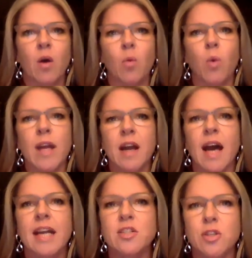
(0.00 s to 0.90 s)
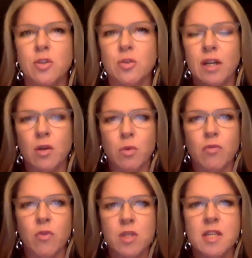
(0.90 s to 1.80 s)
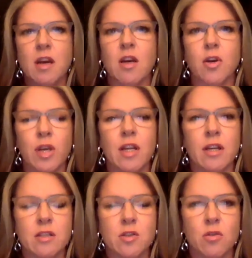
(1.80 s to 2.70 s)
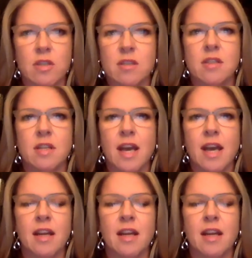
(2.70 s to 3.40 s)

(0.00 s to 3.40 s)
when I know we're focusing on creating consultants tonight,